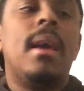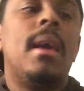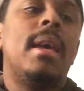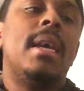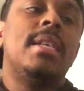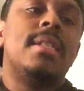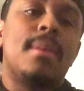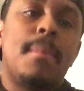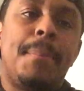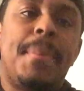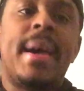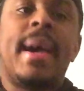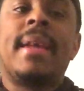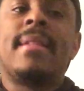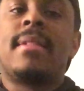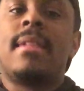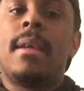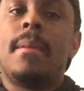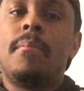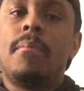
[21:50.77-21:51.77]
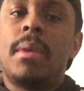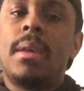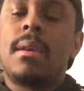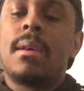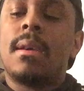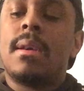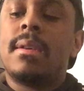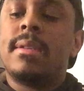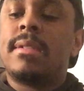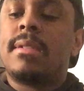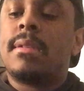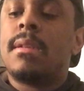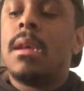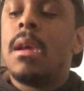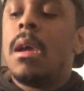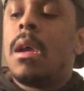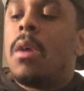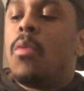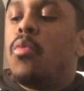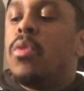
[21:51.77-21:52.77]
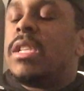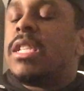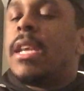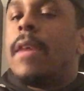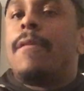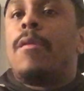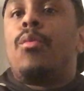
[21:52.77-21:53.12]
It's a bad thing because whichever